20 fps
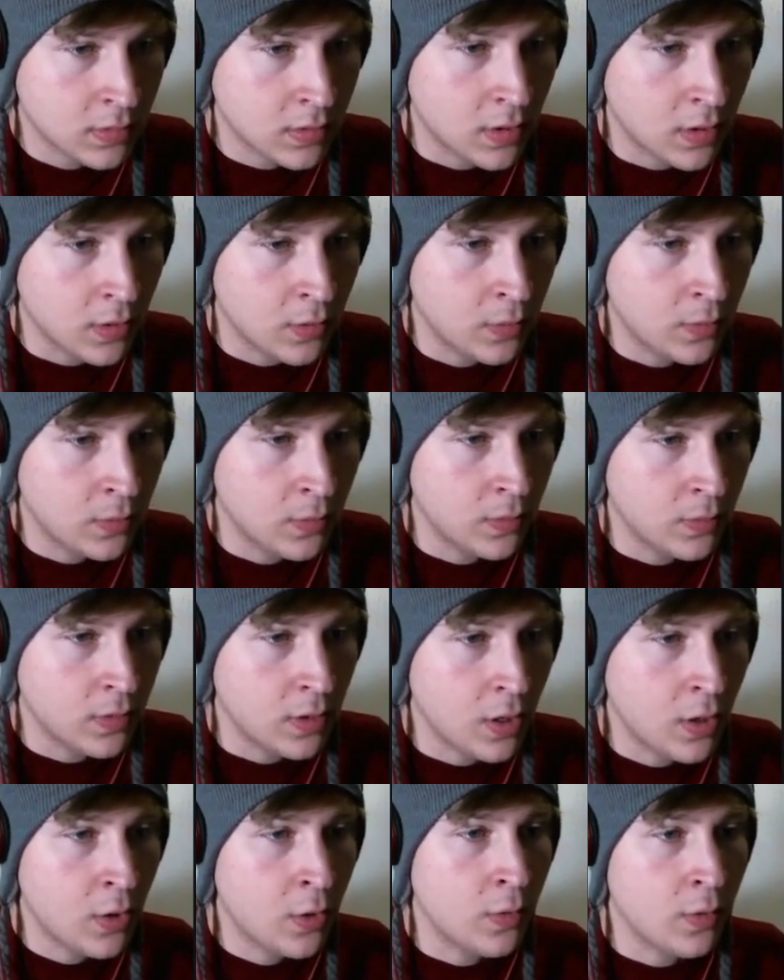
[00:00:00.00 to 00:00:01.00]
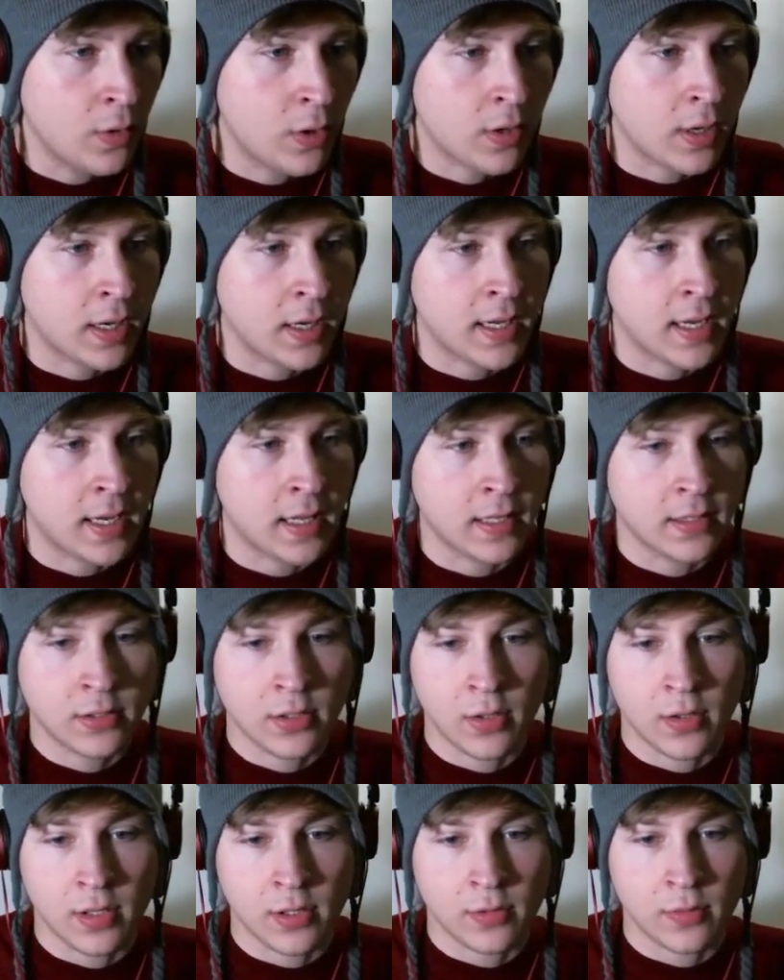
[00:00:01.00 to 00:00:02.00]
Ooh. Oh, okay, yeah, let's
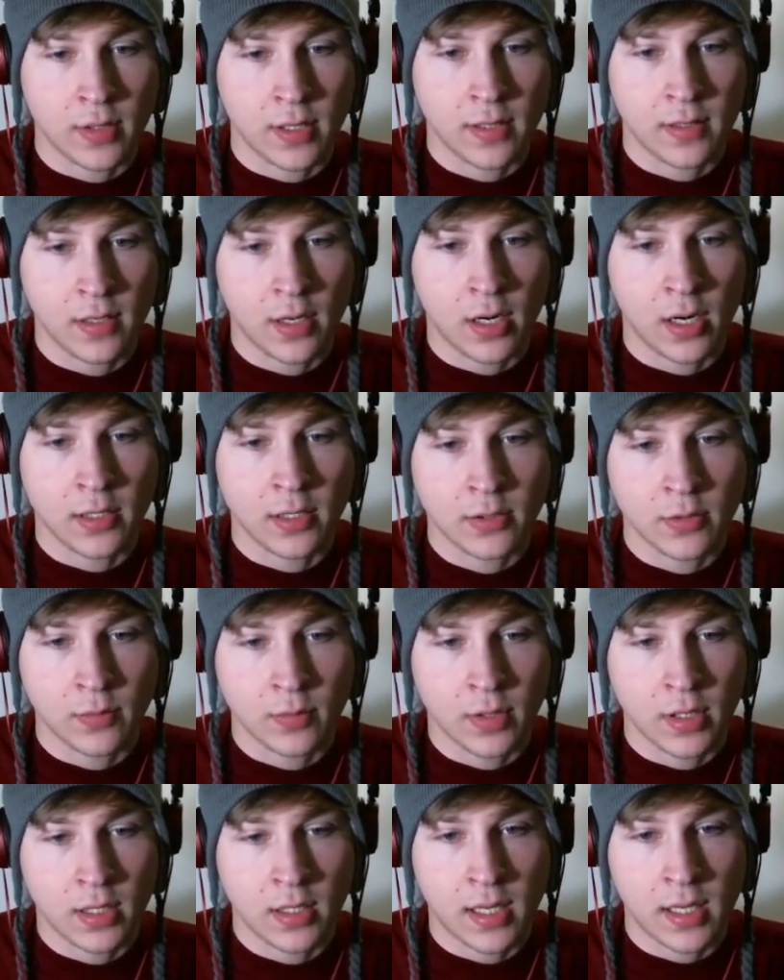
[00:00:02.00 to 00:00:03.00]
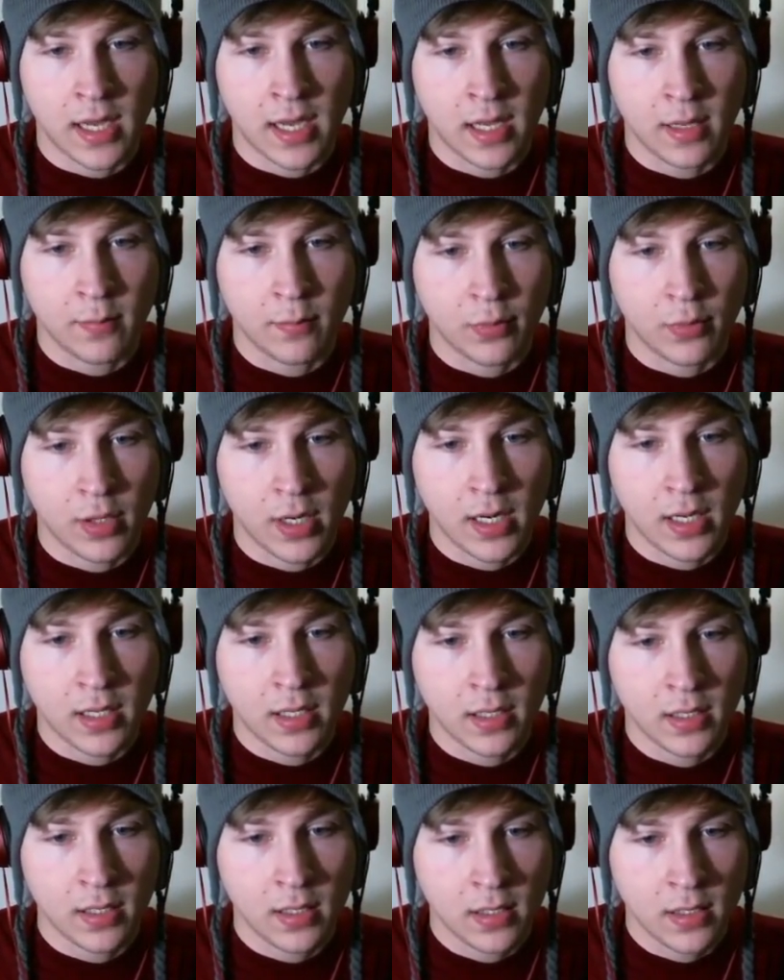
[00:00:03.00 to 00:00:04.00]
go this way. Alright, so we're gonna add break,
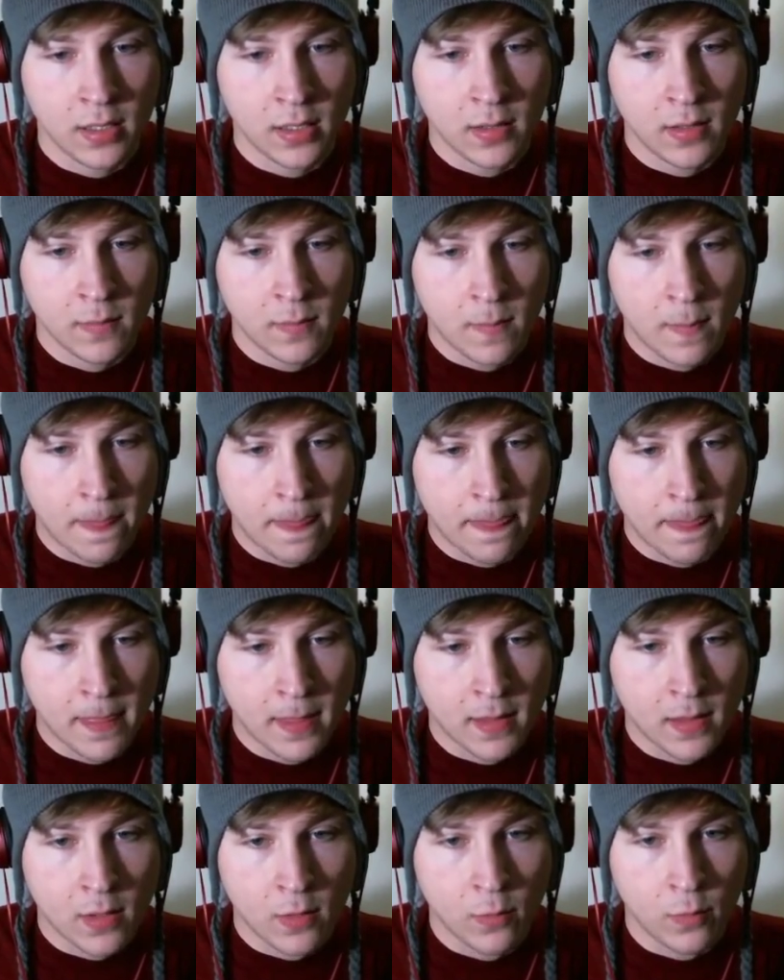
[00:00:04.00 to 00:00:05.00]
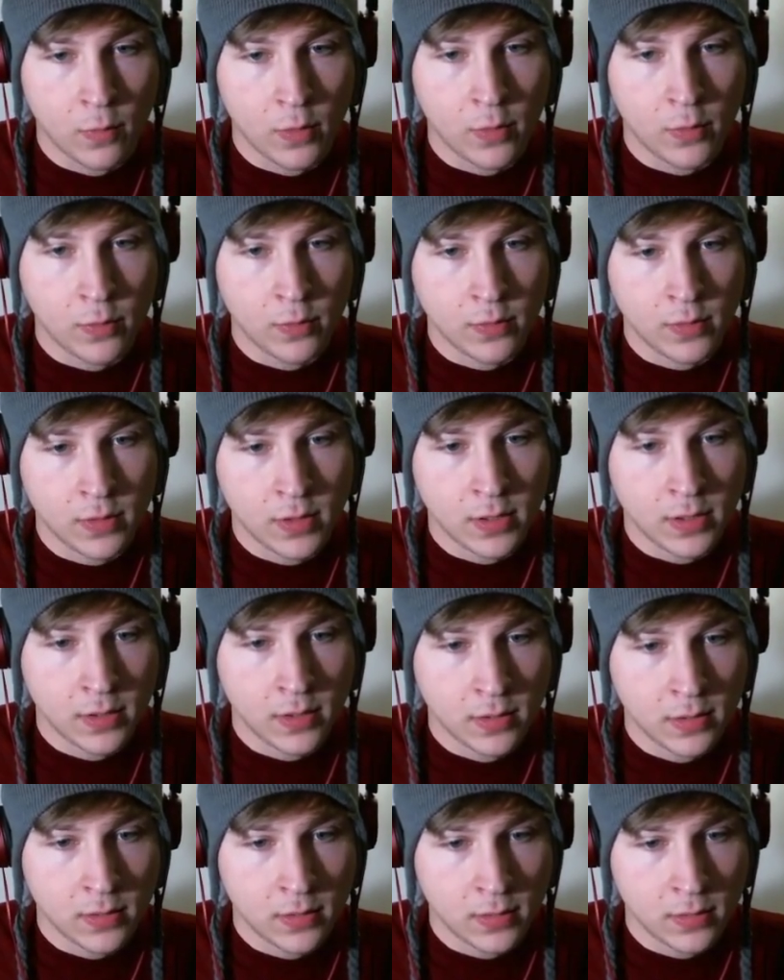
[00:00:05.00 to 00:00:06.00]
wound,
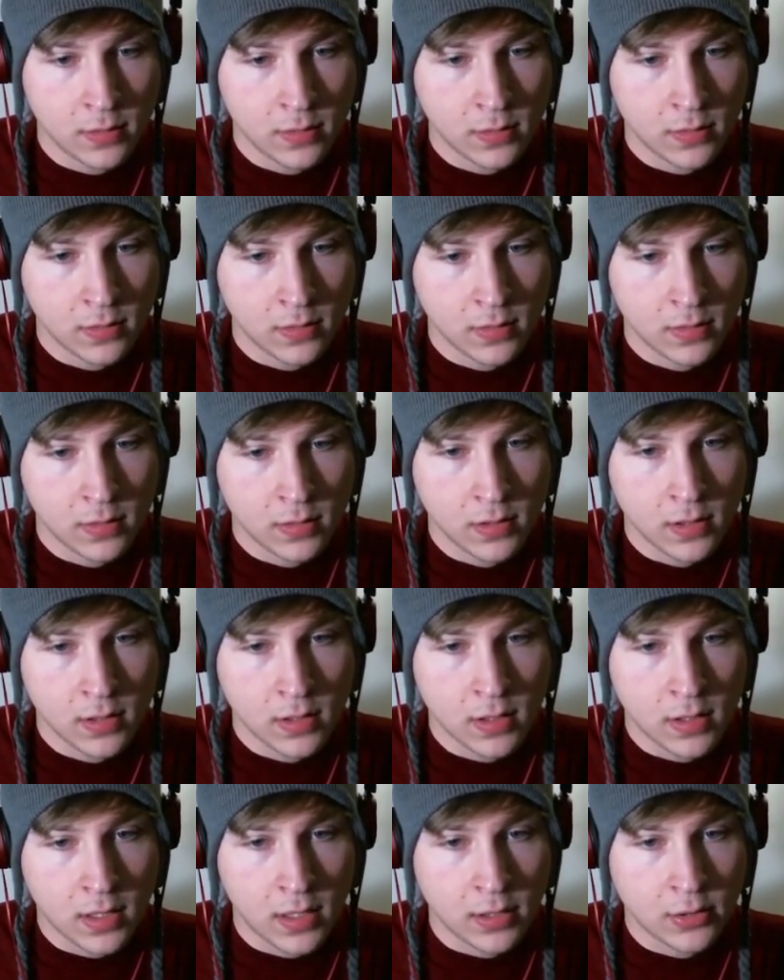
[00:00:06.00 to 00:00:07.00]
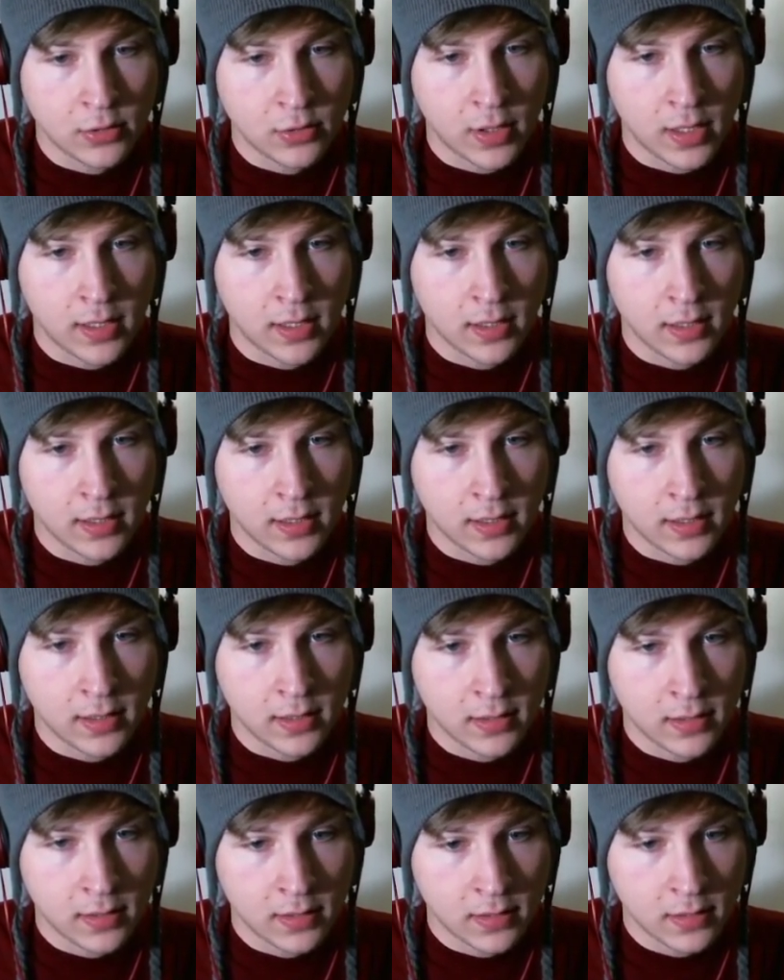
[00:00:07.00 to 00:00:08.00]
adrenaline,
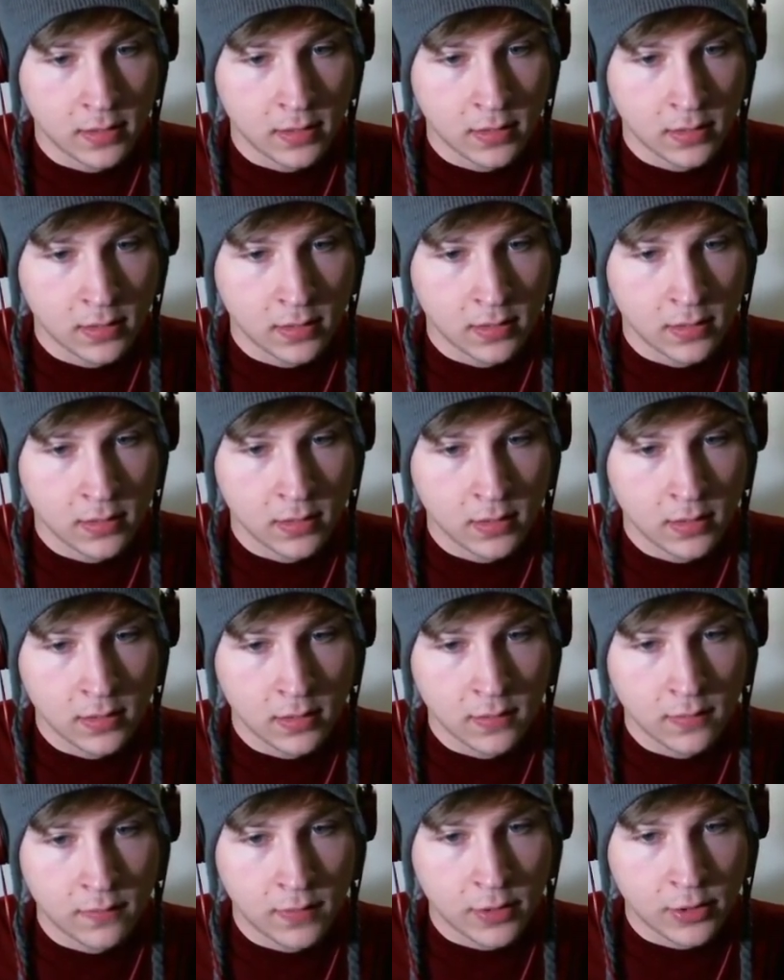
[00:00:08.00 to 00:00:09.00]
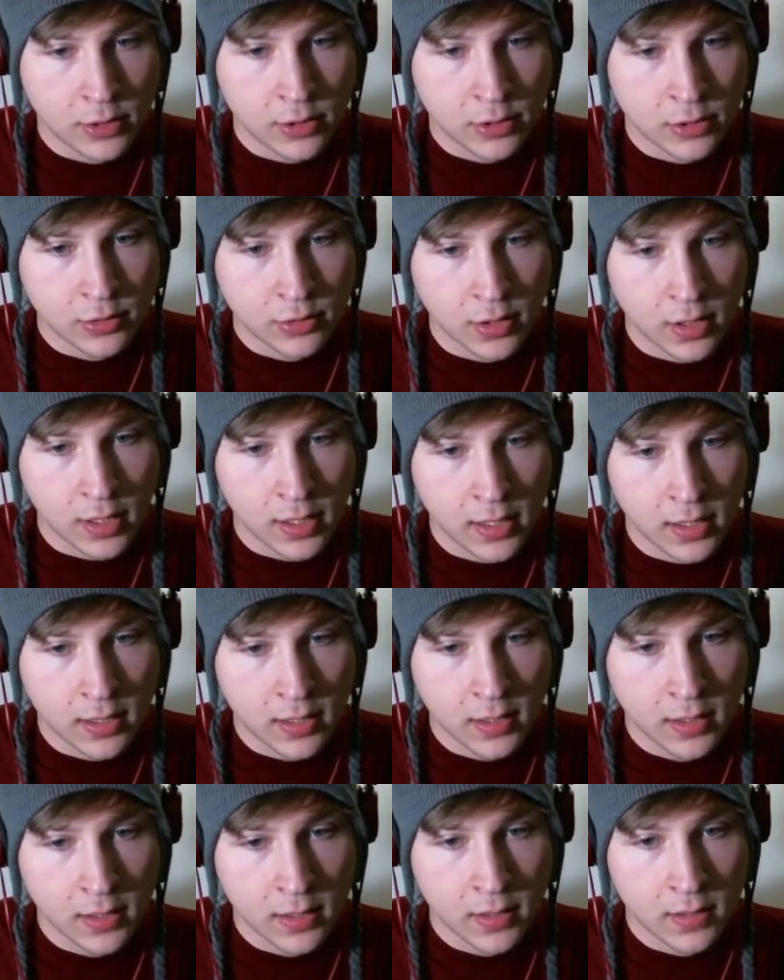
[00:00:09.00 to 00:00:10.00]
vicious
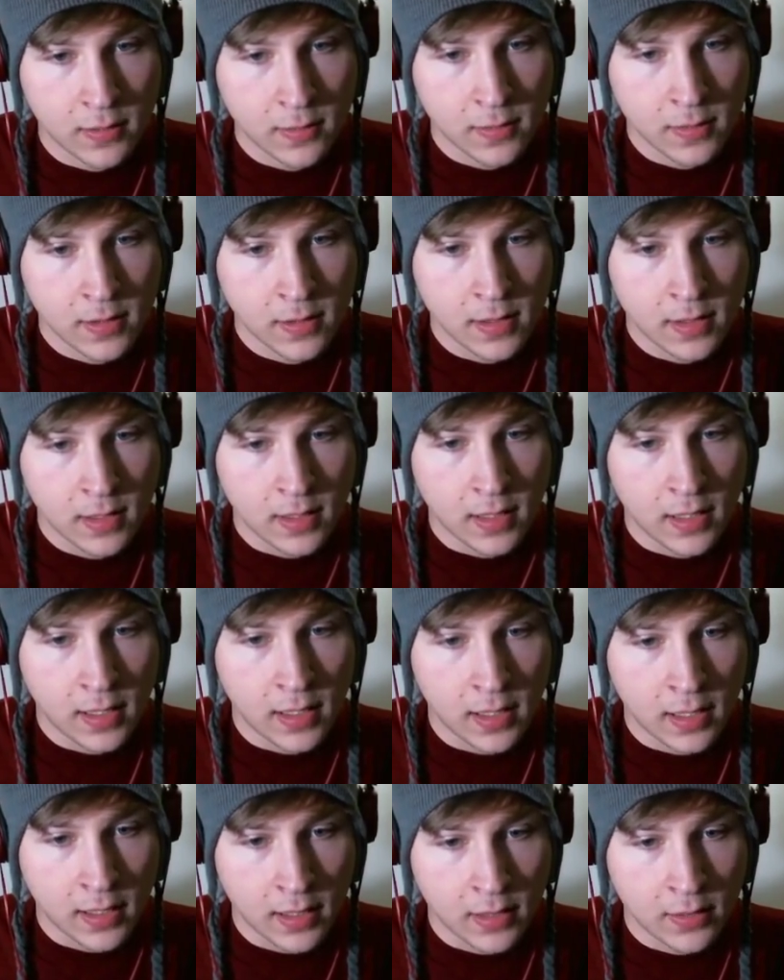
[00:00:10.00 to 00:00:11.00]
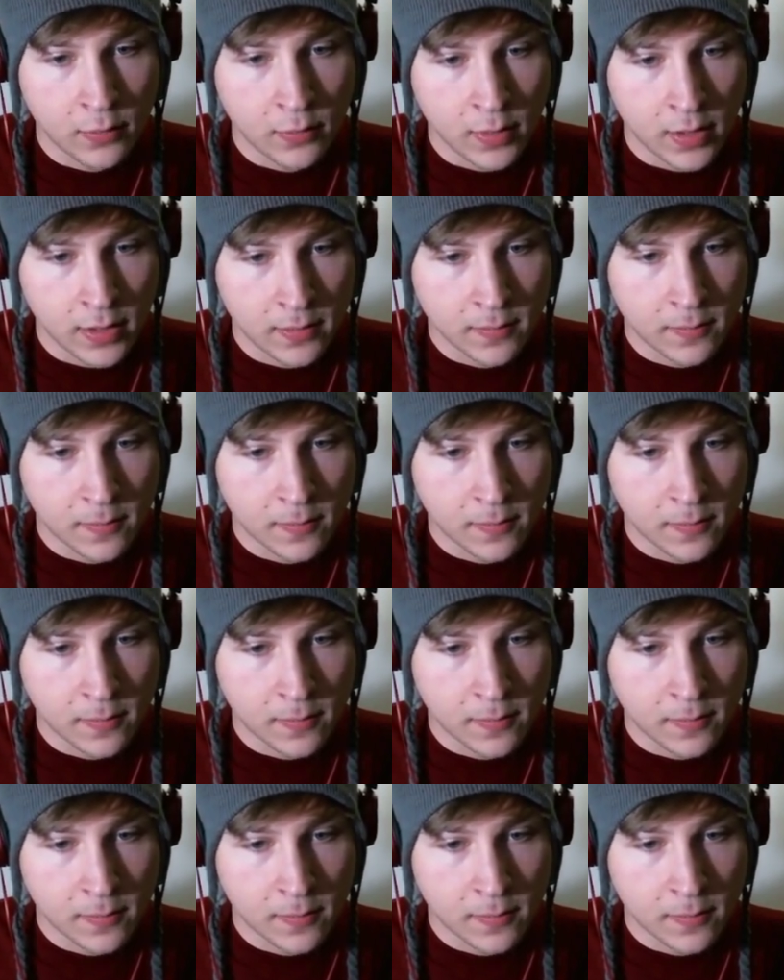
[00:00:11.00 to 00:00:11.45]
strike, and wait.